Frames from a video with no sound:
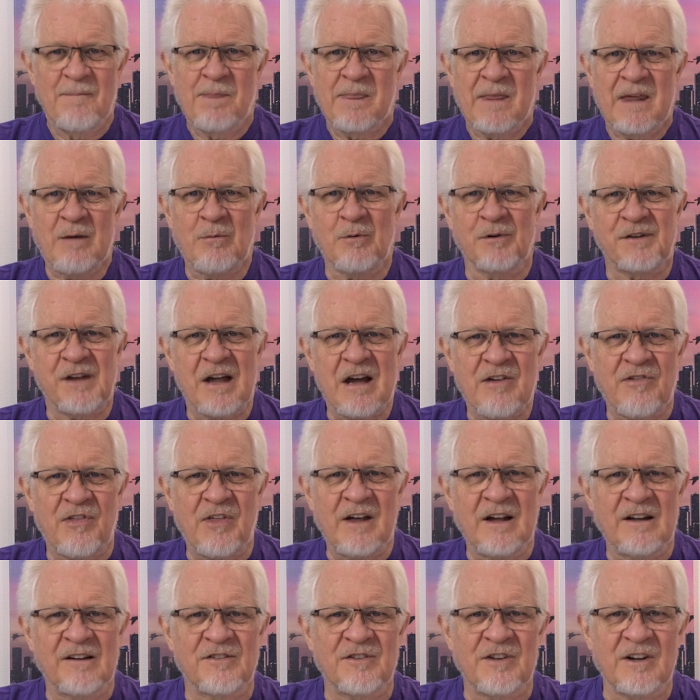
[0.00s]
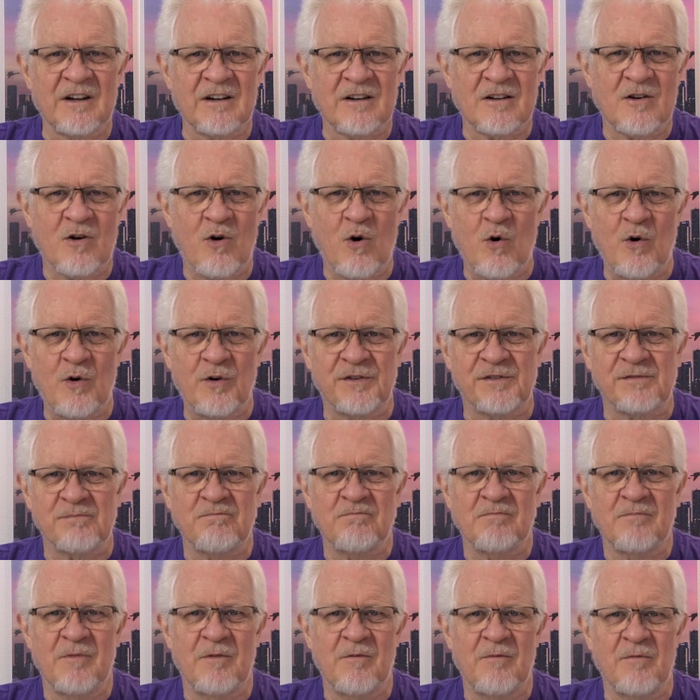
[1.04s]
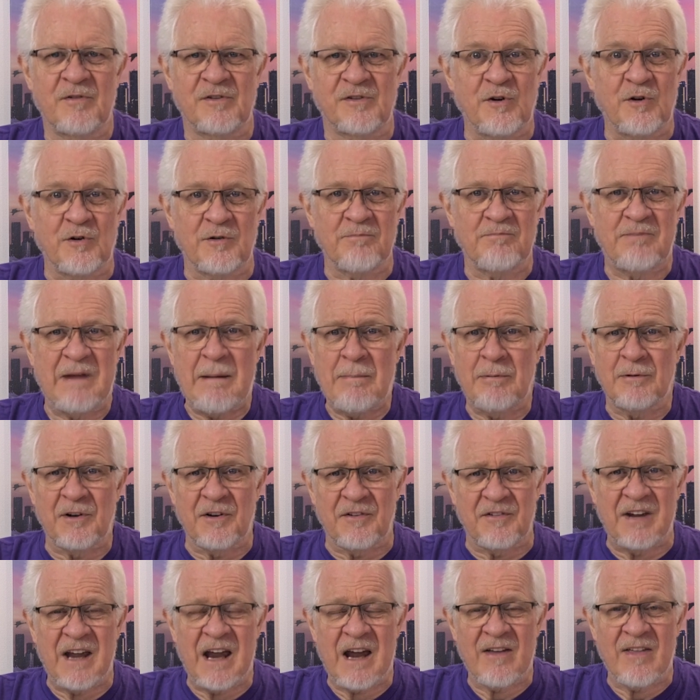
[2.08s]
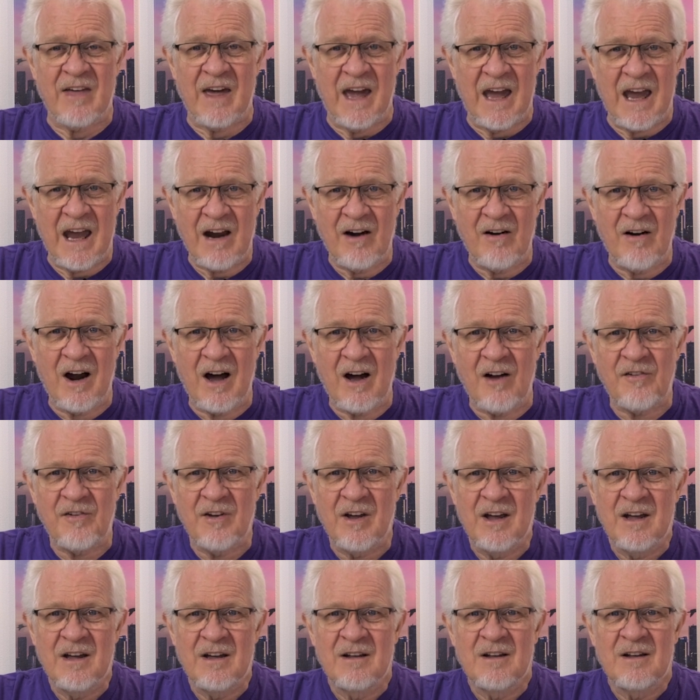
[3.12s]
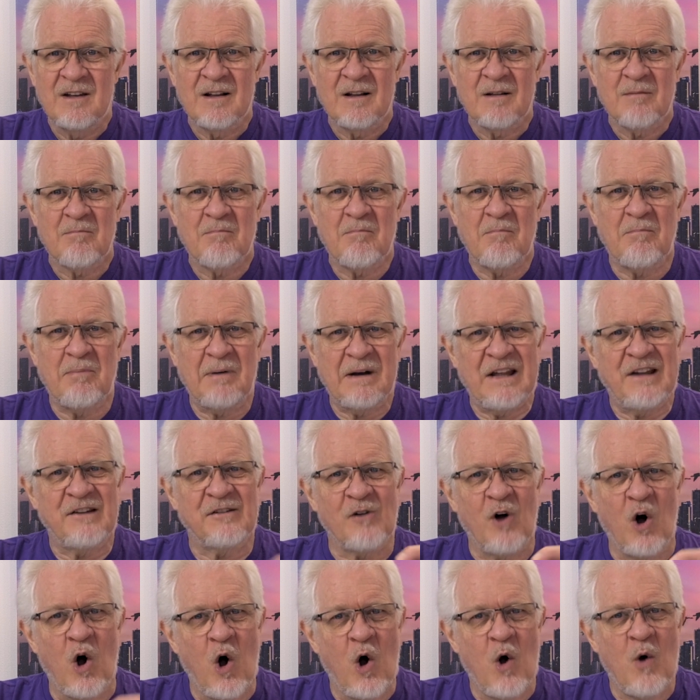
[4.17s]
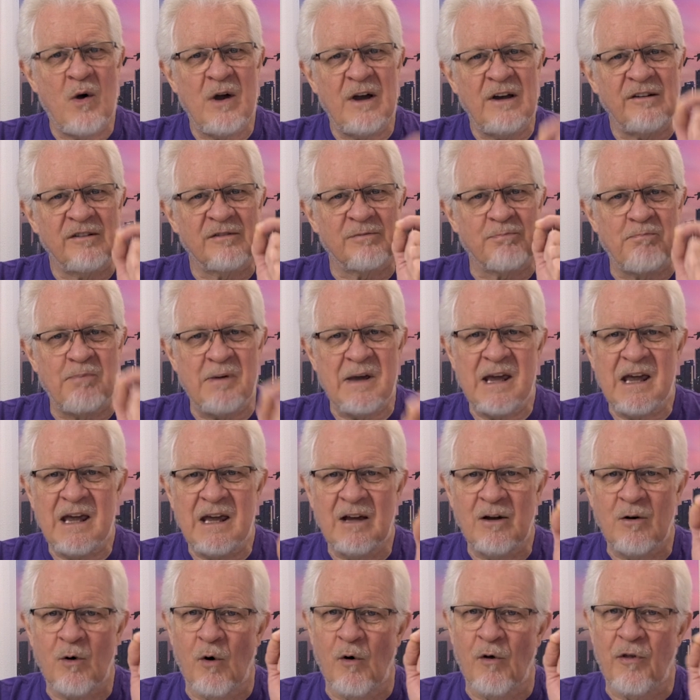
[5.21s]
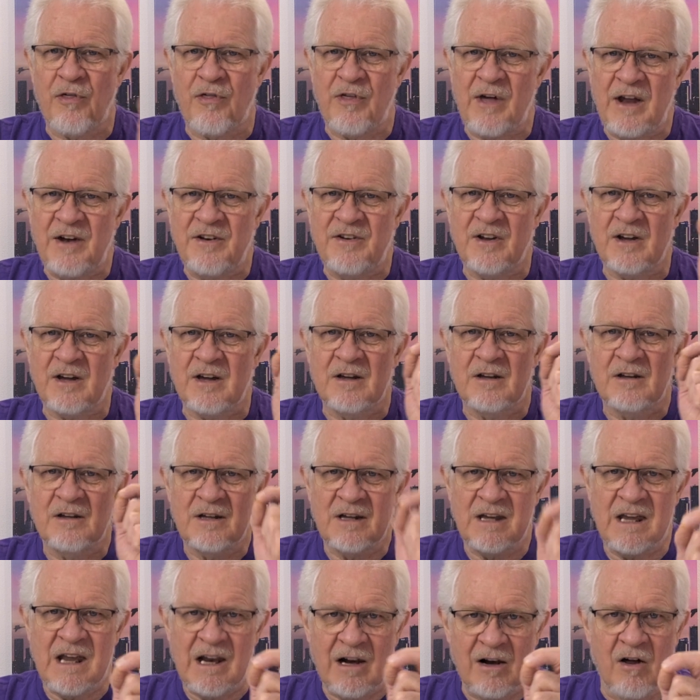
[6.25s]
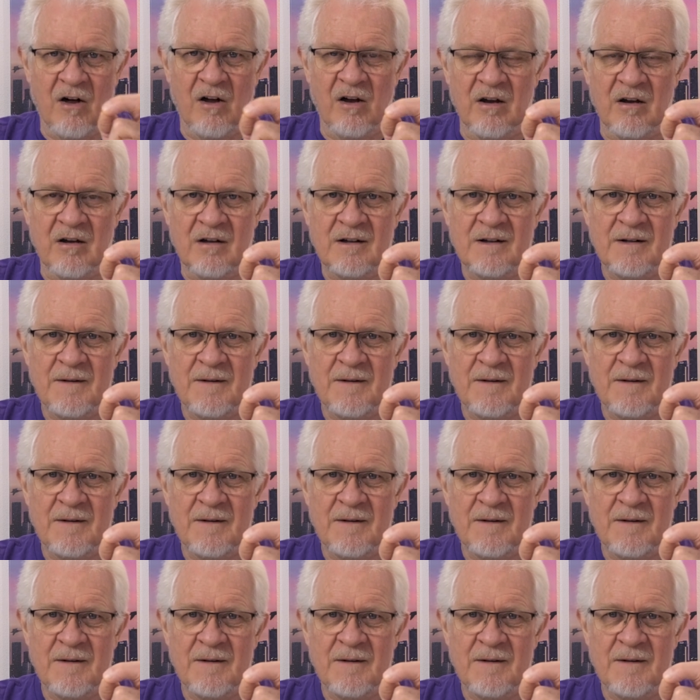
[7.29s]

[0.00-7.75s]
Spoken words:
He will say things that cause certain people to tear their hair out, but he's always being authentic Elon.